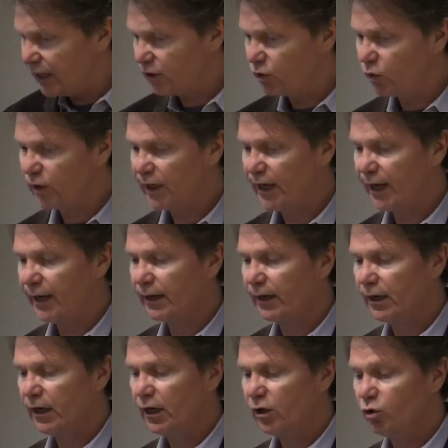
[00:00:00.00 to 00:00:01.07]
and you
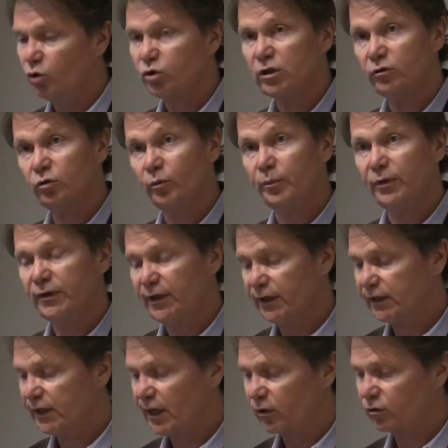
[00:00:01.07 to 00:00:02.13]
can use them to
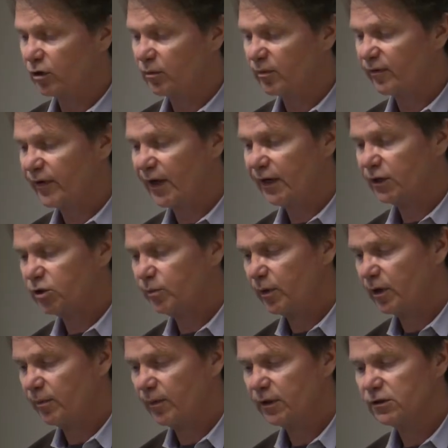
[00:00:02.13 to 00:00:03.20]
predict the outcome of Ale
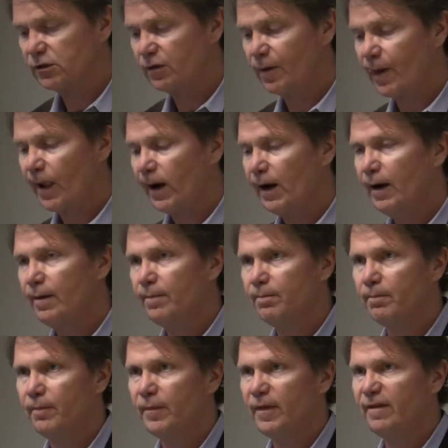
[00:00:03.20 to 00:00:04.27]
experiments.
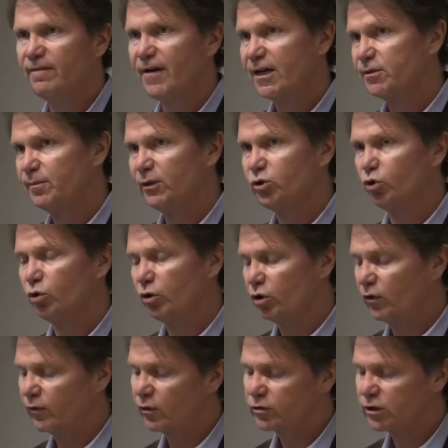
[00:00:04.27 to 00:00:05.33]
The vast
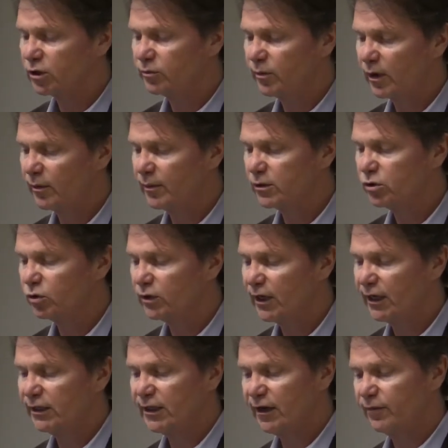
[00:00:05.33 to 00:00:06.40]
majority of those experiments to
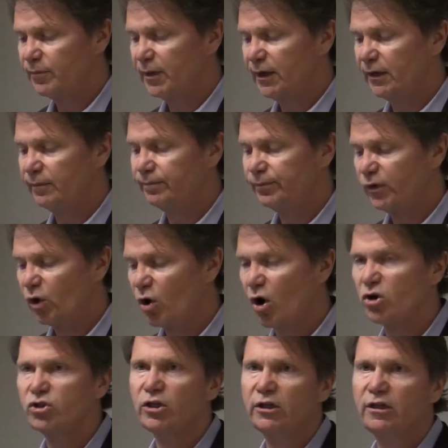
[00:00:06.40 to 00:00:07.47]
date have been
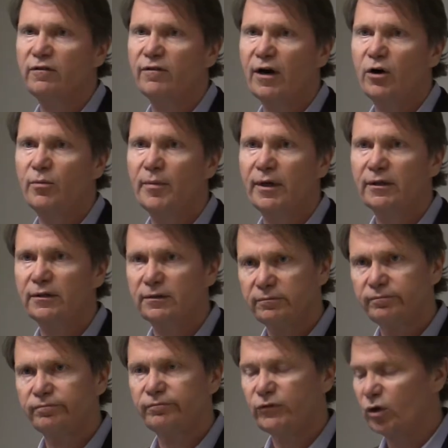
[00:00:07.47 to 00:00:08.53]
constant environment.
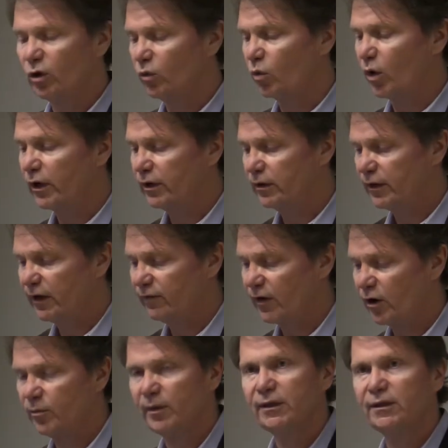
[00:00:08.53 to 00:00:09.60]
One
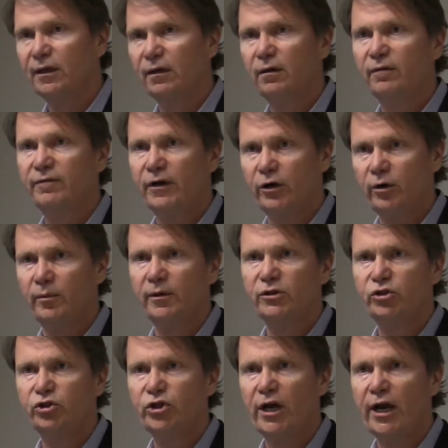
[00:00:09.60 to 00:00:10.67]
environmental variable
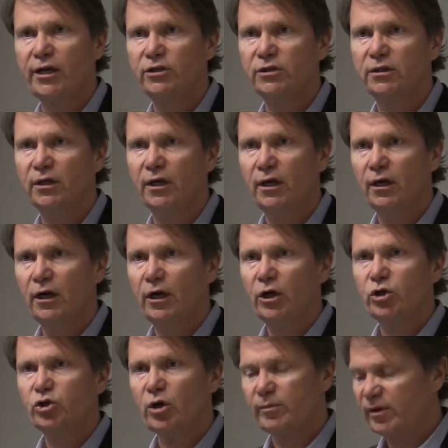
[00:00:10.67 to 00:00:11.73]
is changed.
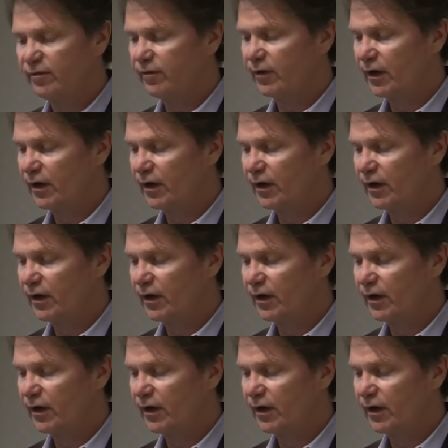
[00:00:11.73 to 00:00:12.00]
Some